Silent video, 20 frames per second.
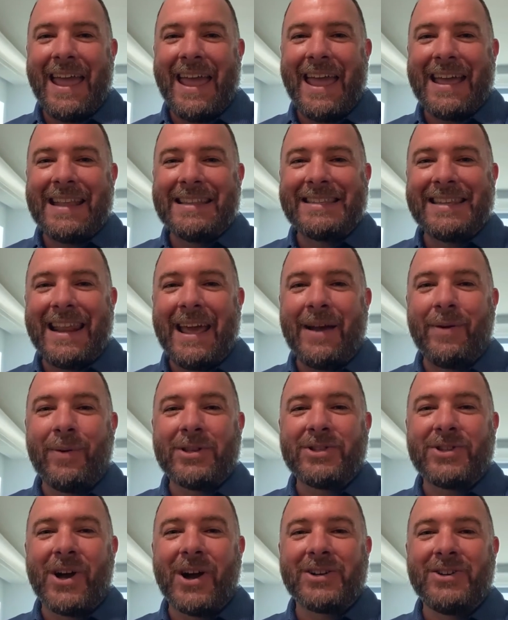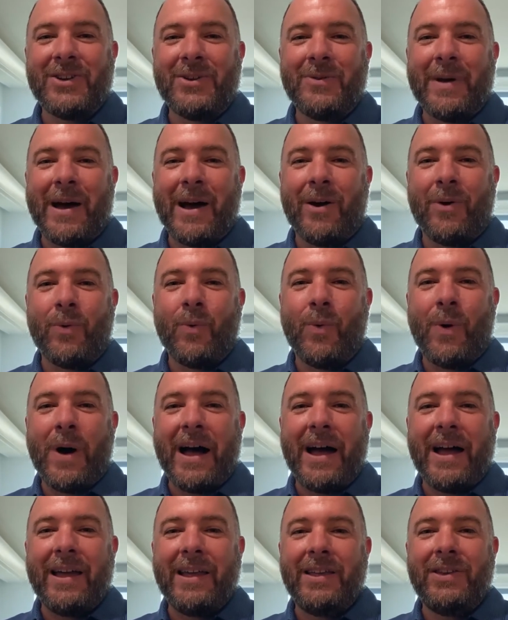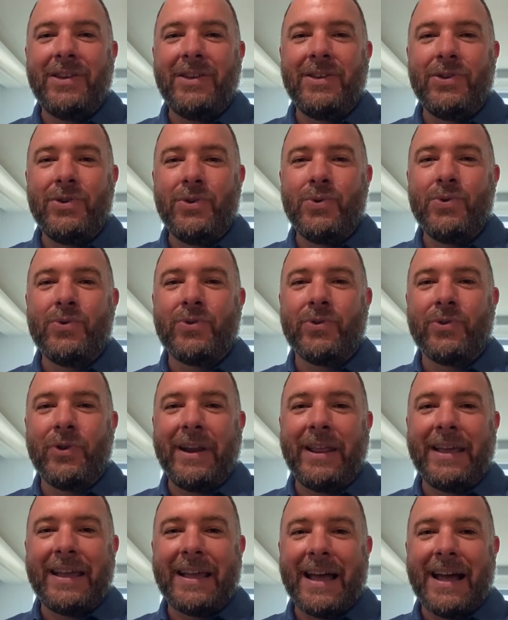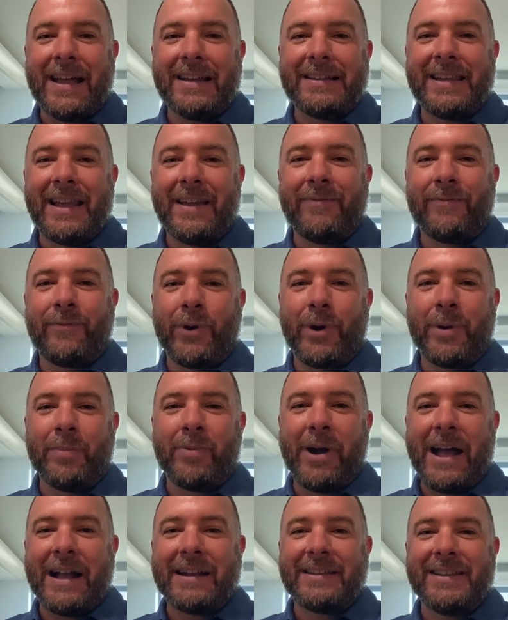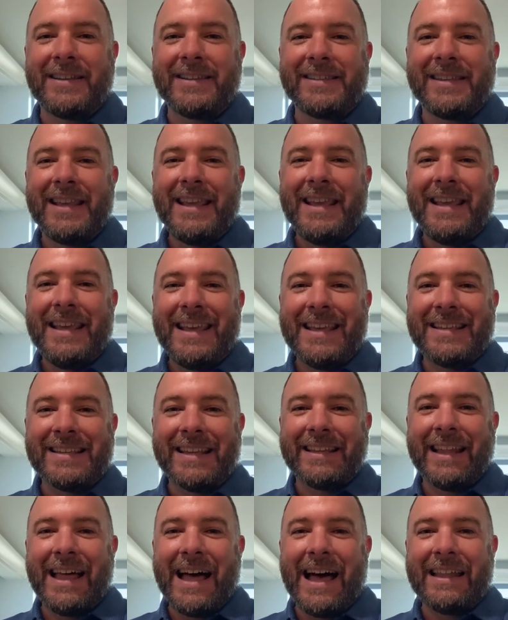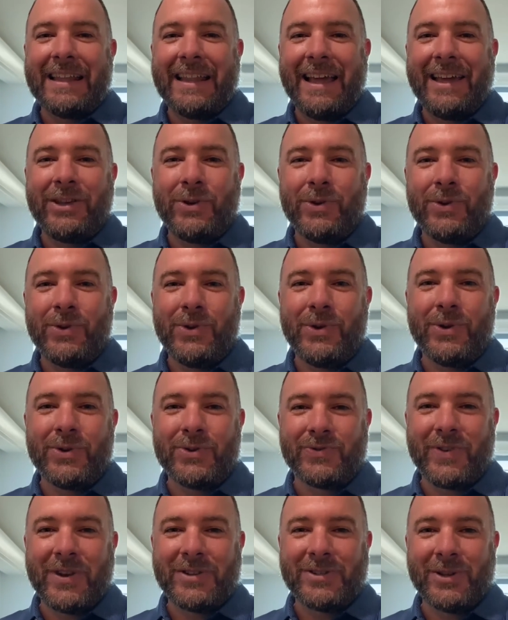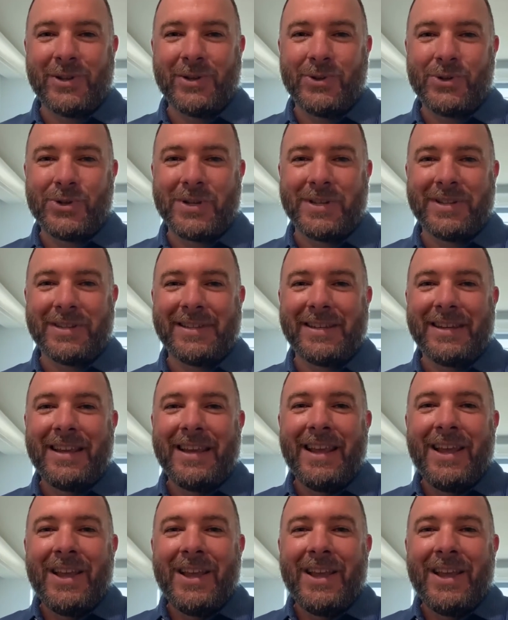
and today I want to talk to you about why you creating content for your practice is a lot like your New Year's resolutions.